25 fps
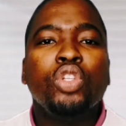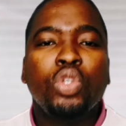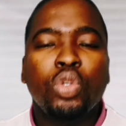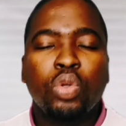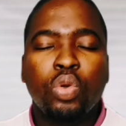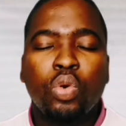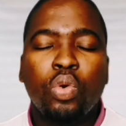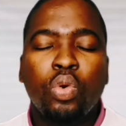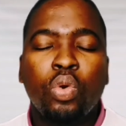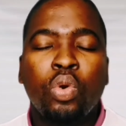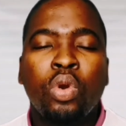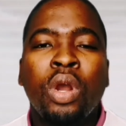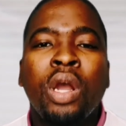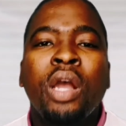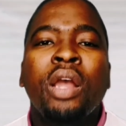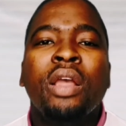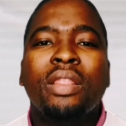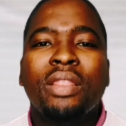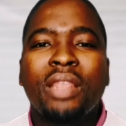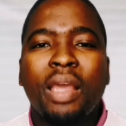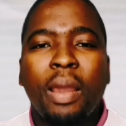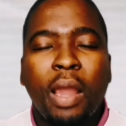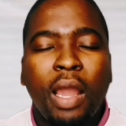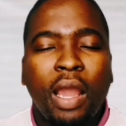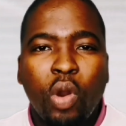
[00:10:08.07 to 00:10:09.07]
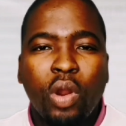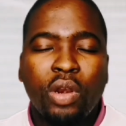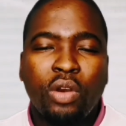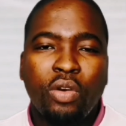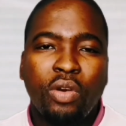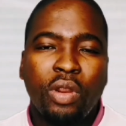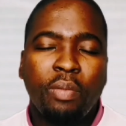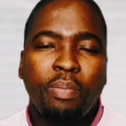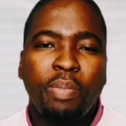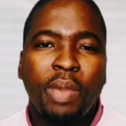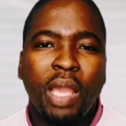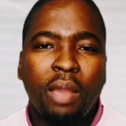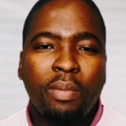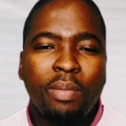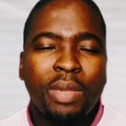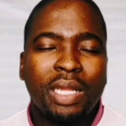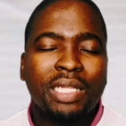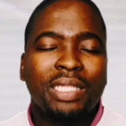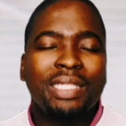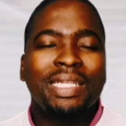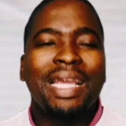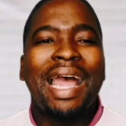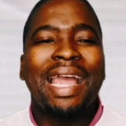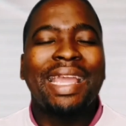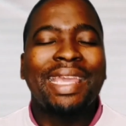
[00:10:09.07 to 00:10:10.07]
into the bond
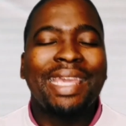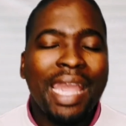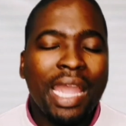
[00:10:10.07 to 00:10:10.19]
repayment.